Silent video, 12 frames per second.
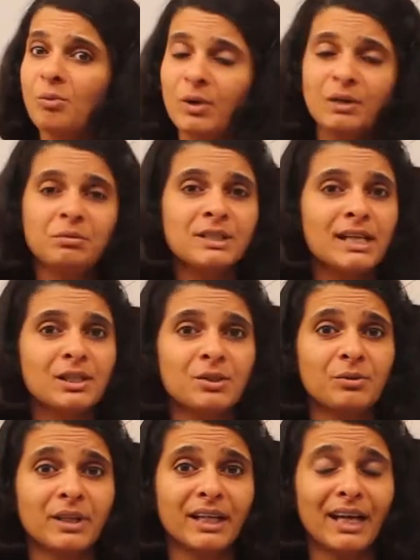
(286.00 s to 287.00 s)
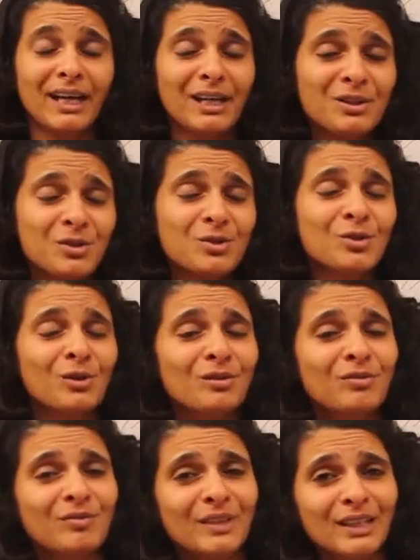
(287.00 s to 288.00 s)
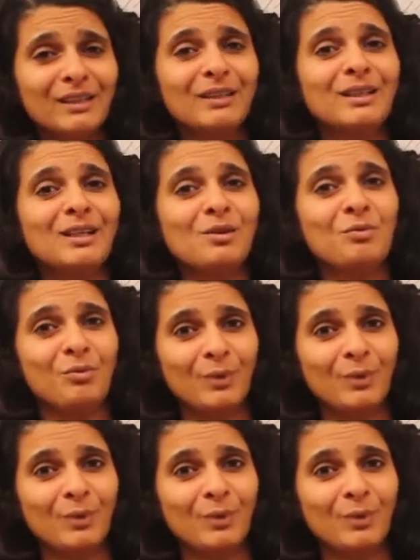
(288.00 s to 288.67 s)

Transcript: What was I doing? And I used to sort of feel a little